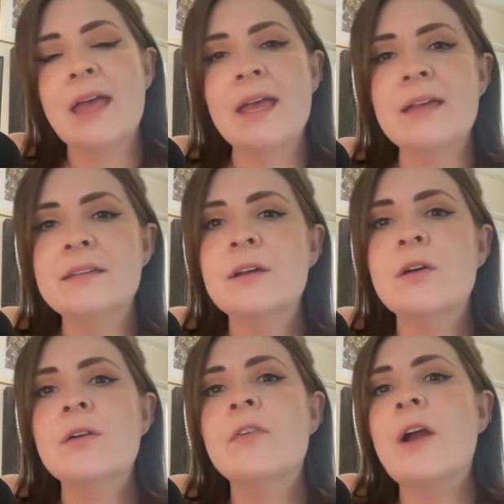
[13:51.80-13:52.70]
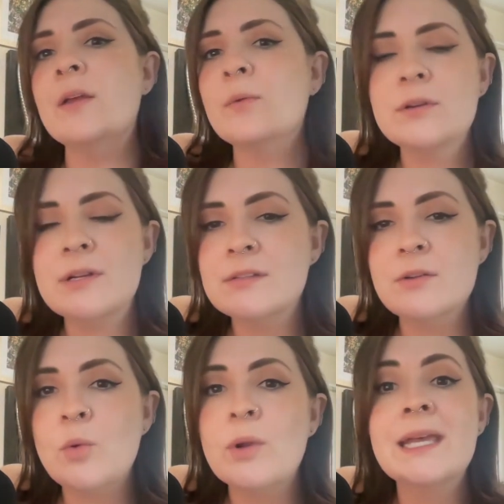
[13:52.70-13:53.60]
And for anyone who doesn't
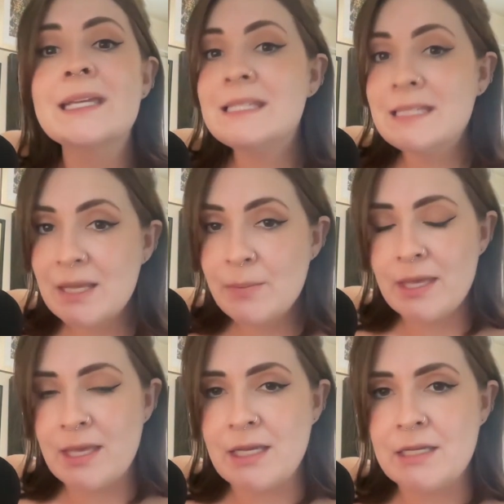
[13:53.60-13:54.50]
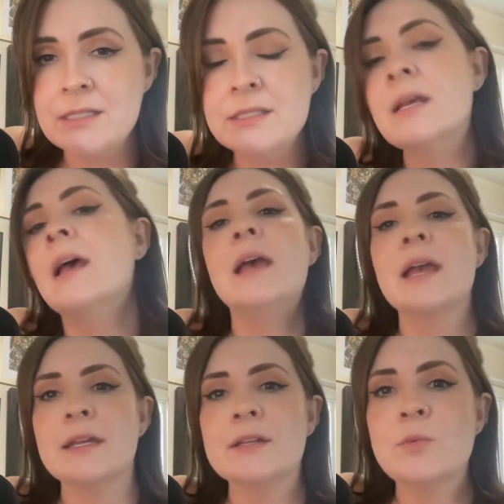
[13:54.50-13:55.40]
know what a cazimi is,
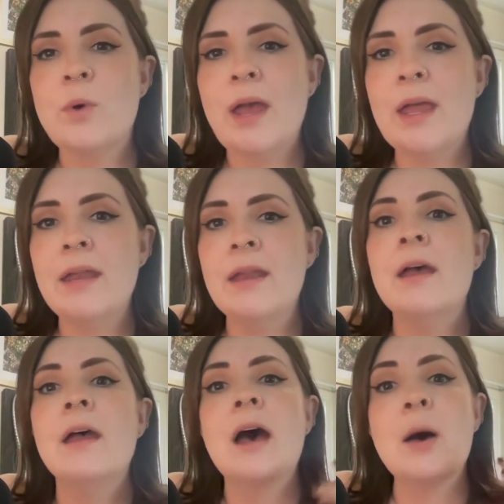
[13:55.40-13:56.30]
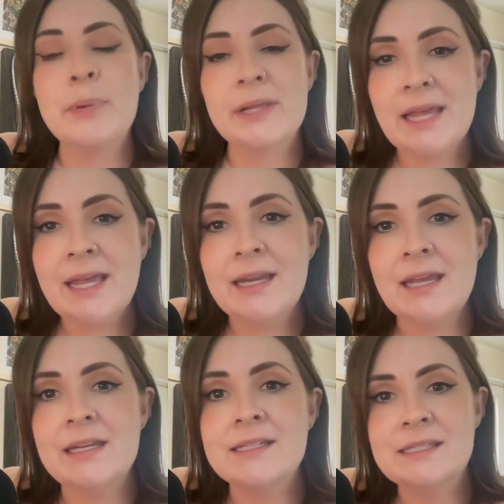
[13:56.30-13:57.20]
it is when a
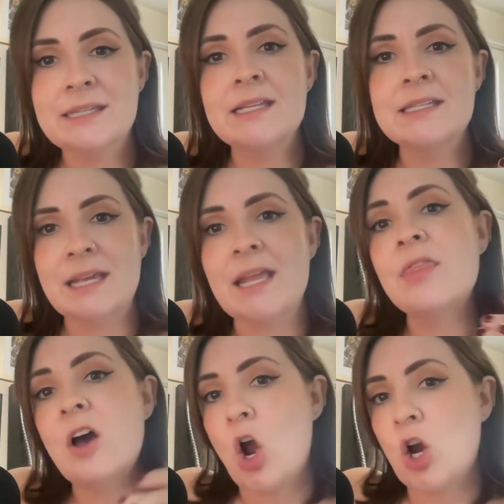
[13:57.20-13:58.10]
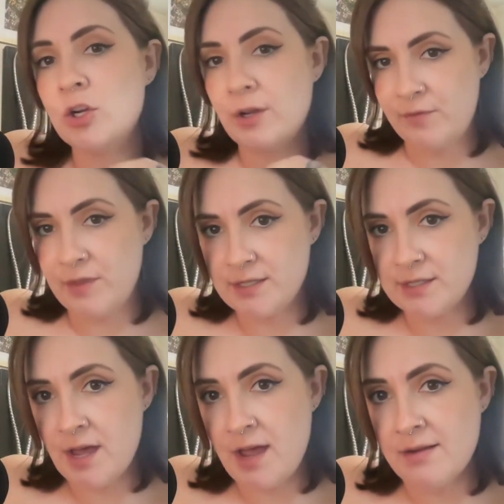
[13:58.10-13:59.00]
planet sits in the heart of the
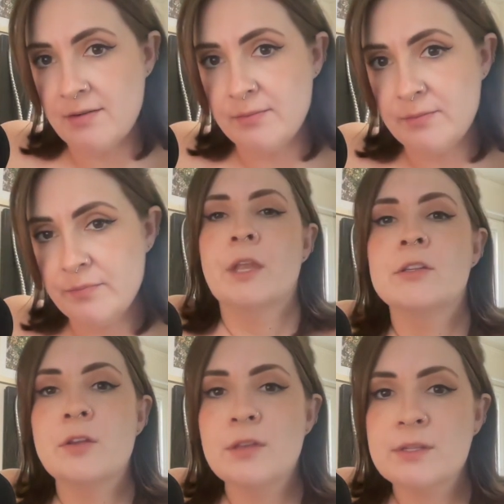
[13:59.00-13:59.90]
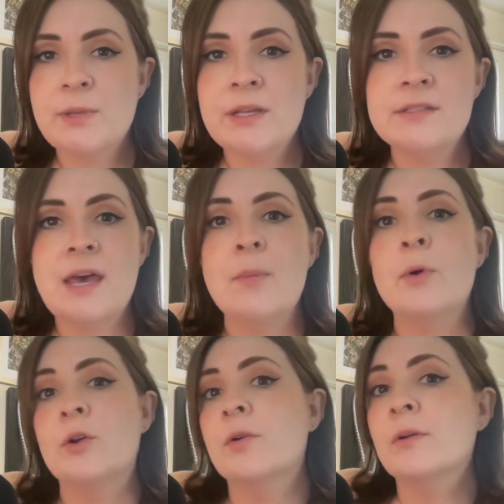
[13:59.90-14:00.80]
sun. So this means that
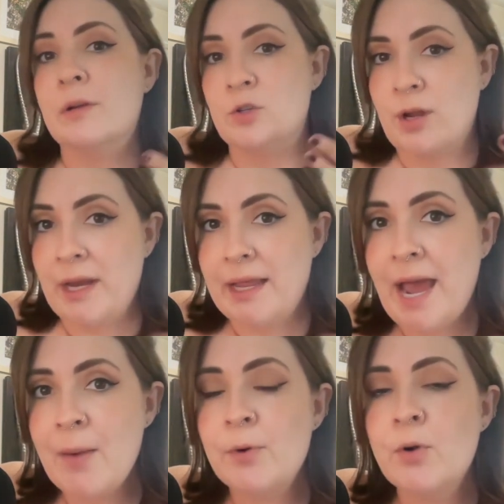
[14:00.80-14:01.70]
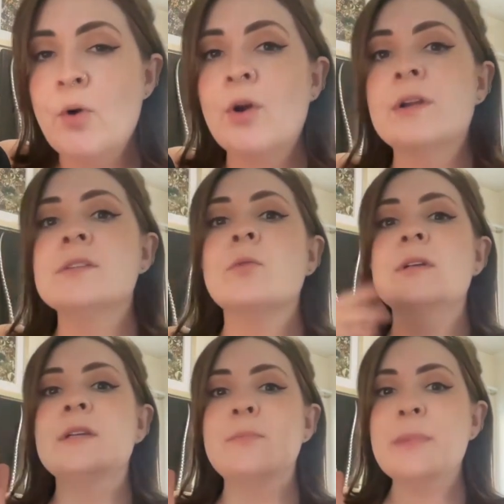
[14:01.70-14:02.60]
Mercury retrograde in Capricorn is
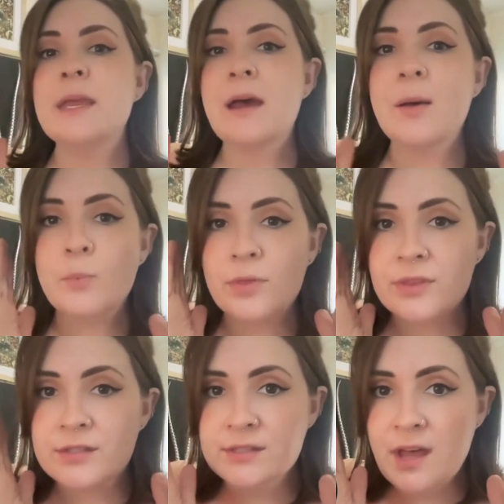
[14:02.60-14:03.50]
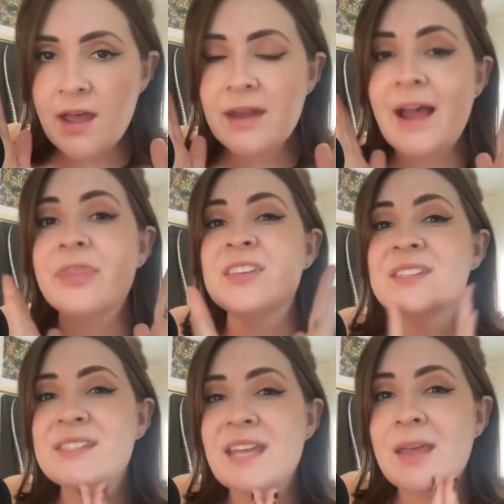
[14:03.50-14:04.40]
going to meet up with the sun at the
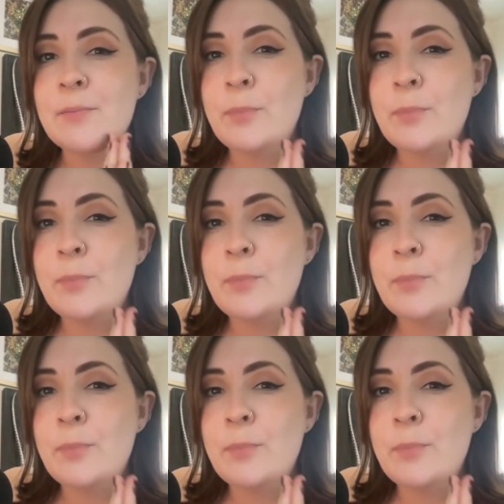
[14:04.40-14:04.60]
same